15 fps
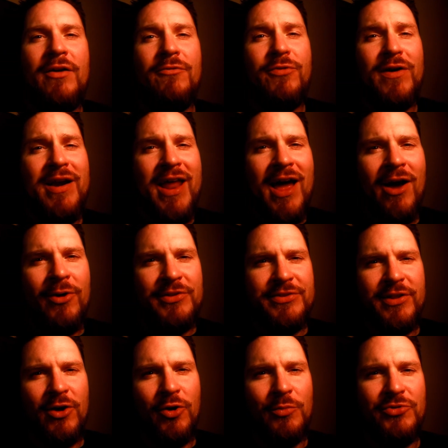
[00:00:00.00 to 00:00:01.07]
For now, it's
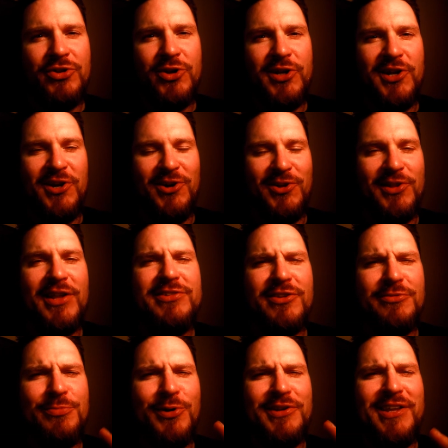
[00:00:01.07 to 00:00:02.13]
the home studio. Let's
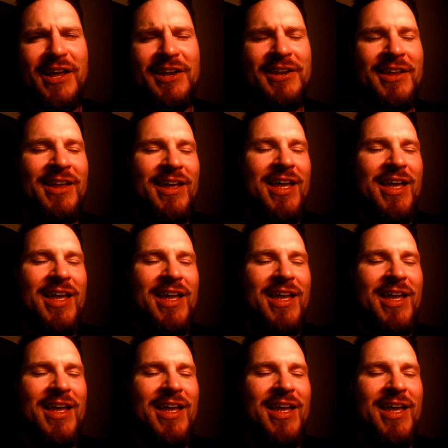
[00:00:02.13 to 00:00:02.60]
just pretend.